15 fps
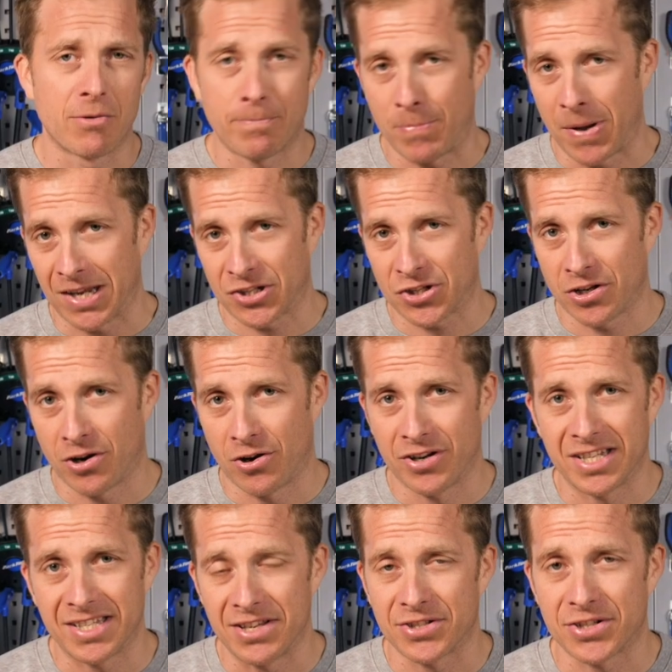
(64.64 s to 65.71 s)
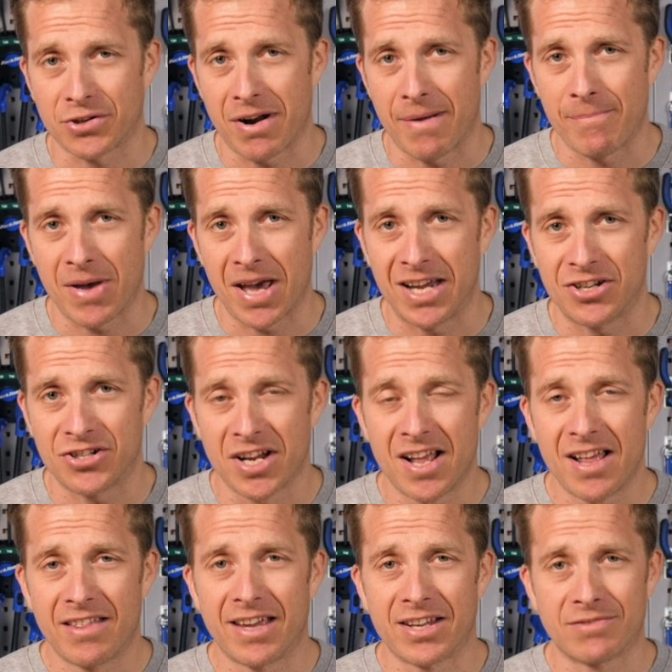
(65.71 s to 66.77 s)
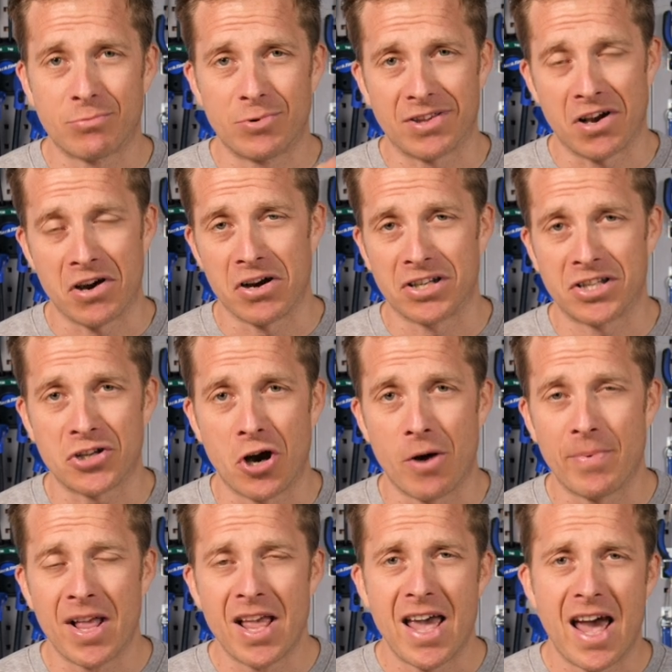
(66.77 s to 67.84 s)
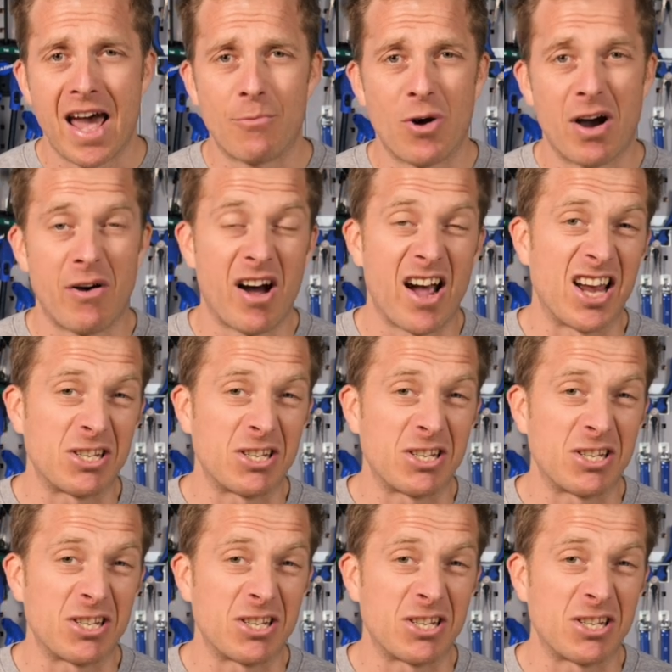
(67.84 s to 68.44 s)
the picture on his Instagram page, that's with the high top. And well, I